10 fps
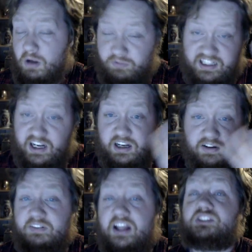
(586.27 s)

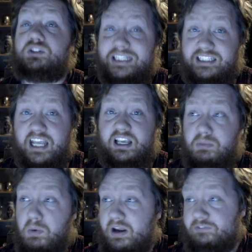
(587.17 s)
eventually take them
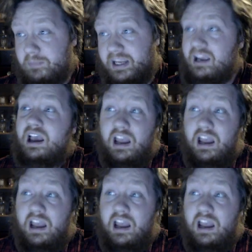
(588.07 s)
away from me.